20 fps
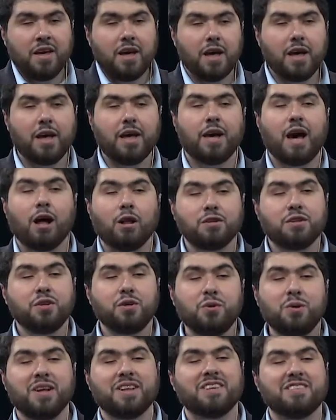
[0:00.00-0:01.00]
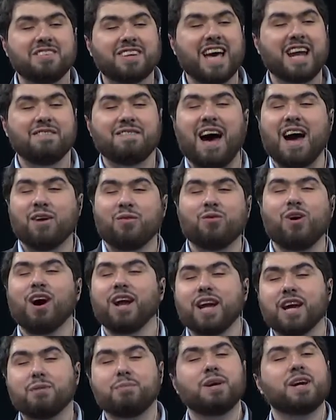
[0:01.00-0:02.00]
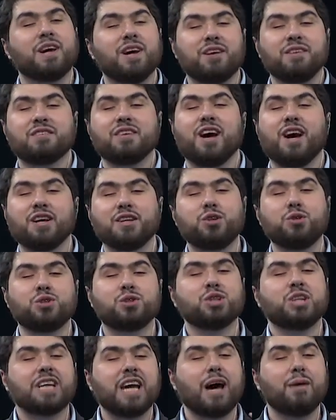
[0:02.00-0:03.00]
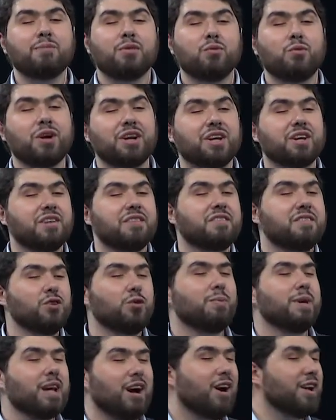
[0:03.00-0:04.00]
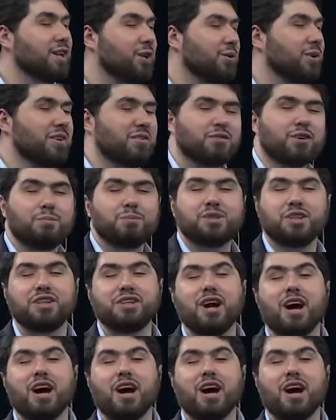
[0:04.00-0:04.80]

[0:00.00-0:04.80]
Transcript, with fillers: This is kind of ironic because usually I'm the one consuming audio description,